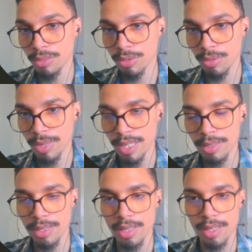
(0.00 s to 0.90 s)
to it.
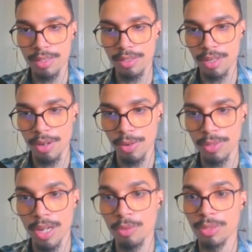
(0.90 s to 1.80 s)
So
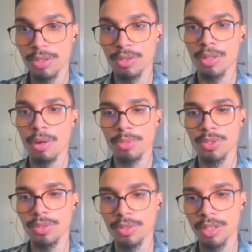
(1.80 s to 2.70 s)
that will be a good
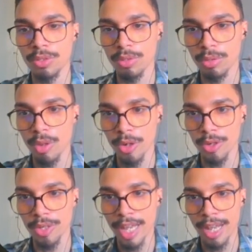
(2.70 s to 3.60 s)
opportunity to
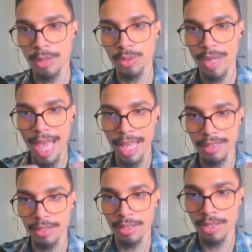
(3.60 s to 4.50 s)
learn how to add
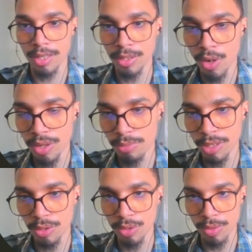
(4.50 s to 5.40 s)
an
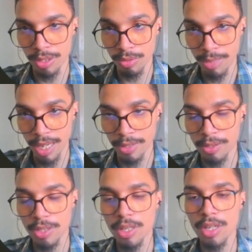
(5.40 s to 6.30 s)
argument to a command.
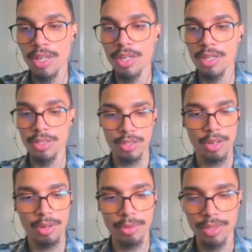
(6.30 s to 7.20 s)

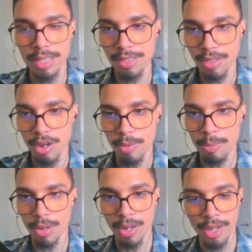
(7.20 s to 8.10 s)
So let's start
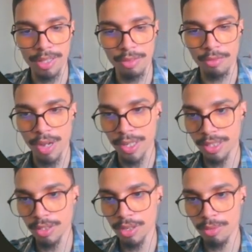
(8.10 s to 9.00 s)
by defining
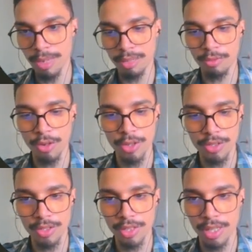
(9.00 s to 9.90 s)
the command
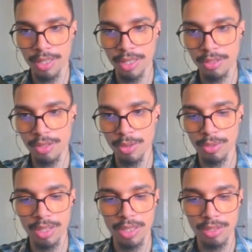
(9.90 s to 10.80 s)
first, and let's call
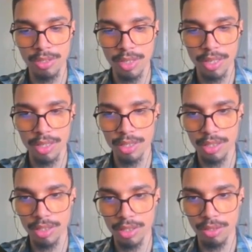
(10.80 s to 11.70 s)
this
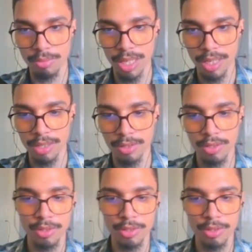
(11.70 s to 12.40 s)
command